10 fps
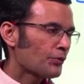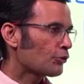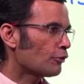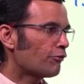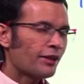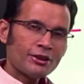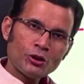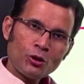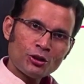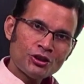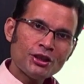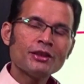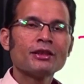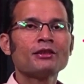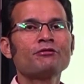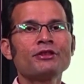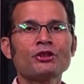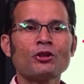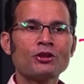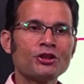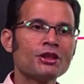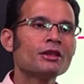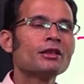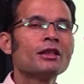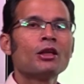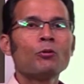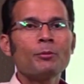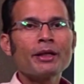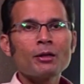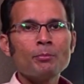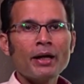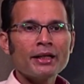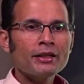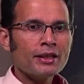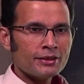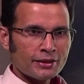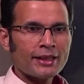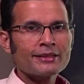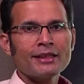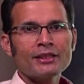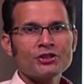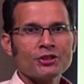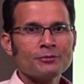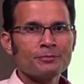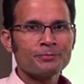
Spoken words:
So phraseology, physiology will be combined in the next lecture.